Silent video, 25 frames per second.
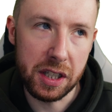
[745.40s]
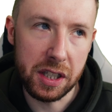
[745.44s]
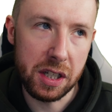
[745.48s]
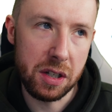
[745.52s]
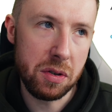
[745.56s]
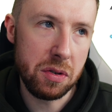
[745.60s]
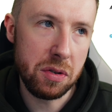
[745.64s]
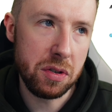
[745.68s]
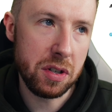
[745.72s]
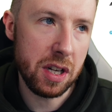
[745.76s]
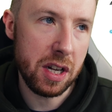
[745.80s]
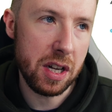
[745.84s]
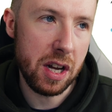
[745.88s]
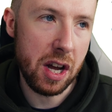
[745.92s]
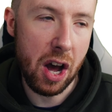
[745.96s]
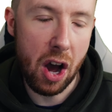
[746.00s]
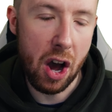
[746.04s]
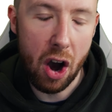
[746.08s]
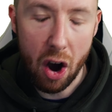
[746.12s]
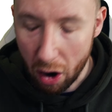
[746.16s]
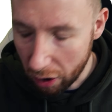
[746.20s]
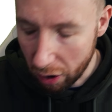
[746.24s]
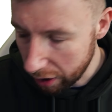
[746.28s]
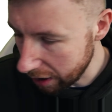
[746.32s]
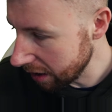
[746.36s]
to use.
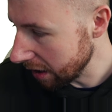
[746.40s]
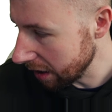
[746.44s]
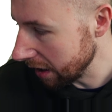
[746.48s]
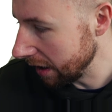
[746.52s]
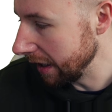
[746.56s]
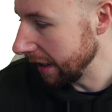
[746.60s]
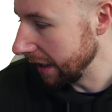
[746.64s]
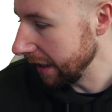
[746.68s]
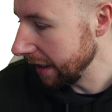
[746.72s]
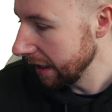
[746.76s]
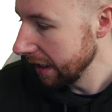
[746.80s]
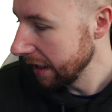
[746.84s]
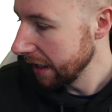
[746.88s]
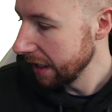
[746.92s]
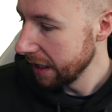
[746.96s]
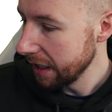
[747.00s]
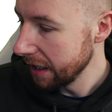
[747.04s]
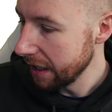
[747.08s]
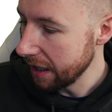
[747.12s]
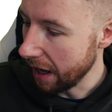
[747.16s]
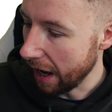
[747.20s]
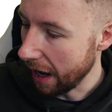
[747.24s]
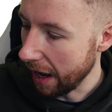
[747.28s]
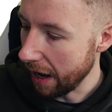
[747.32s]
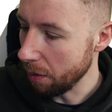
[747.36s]
Honestly,
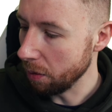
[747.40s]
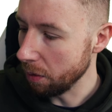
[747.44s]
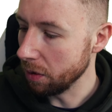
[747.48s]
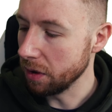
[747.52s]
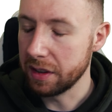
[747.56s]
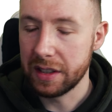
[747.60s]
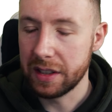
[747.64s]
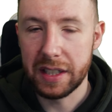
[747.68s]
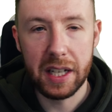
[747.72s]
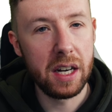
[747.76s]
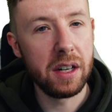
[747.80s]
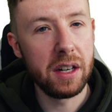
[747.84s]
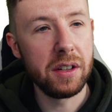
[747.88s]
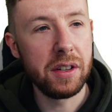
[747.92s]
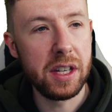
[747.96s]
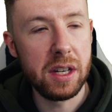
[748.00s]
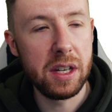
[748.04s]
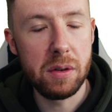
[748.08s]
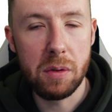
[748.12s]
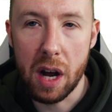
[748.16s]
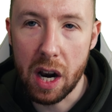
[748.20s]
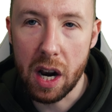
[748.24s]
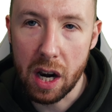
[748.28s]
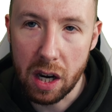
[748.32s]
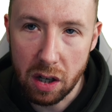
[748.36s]
it will tell
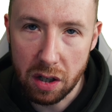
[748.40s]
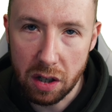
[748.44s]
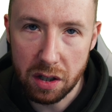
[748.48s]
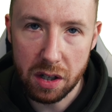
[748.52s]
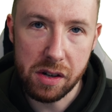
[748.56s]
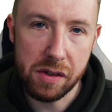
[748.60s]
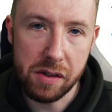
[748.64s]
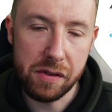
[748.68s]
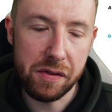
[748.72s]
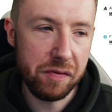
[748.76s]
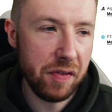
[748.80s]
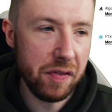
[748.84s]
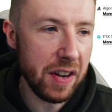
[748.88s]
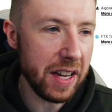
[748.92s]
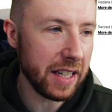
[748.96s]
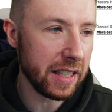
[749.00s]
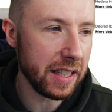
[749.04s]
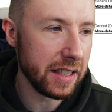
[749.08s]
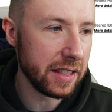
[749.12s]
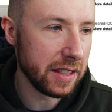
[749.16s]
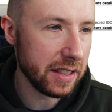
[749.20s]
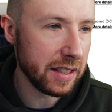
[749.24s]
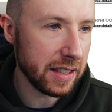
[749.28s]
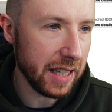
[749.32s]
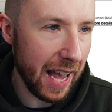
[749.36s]
you a lot of
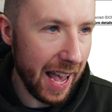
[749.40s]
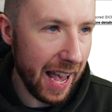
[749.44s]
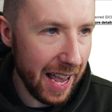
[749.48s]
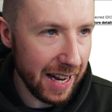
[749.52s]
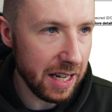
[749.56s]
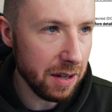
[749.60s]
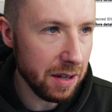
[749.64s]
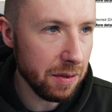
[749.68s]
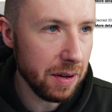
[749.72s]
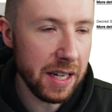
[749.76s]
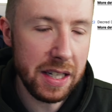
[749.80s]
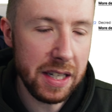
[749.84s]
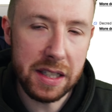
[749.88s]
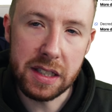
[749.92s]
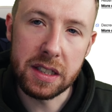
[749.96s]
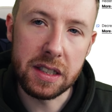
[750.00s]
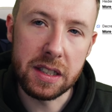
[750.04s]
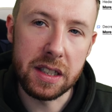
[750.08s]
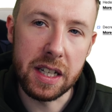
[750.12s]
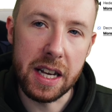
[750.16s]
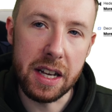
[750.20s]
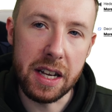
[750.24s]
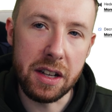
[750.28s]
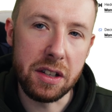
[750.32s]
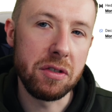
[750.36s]
things
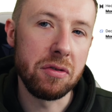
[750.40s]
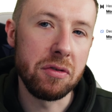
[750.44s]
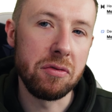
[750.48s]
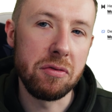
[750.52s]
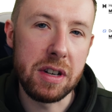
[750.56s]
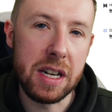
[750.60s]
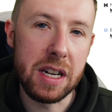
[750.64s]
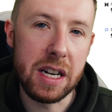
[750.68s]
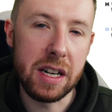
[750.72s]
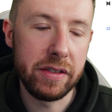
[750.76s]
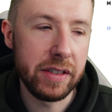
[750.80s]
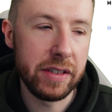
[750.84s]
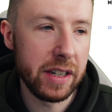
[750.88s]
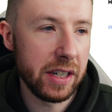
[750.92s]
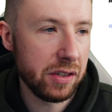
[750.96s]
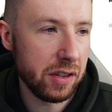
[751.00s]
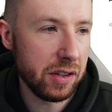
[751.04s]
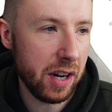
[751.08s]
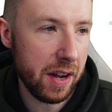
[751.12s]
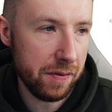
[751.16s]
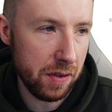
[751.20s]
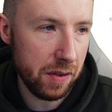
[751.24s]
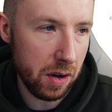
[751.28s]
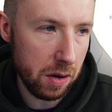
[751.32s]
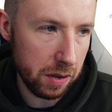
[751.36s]
anyways. It's really, really
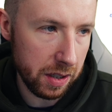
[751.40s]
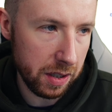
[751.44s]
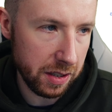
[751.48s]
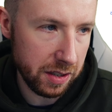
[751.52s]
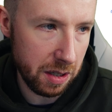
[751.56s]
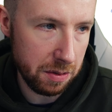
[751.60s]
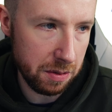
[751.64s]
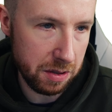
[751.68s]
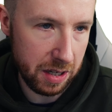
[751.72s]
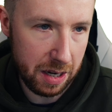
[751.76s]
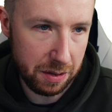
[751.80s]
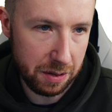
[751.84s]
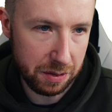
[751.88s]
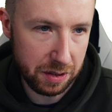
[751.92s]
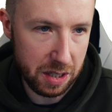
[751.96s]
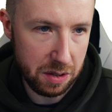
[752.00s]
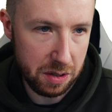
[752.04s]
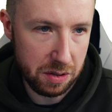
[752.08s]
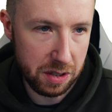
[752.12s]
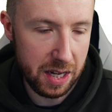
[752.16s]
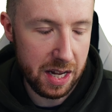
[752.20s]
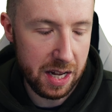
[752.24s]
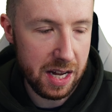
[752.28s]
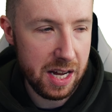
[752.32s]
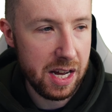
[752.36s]
straightforward in terms of how to
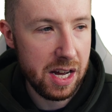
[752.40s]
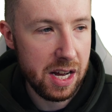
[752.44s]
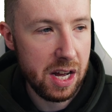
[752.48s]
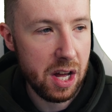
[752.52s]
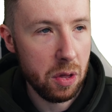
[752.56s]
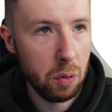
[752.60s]
use it.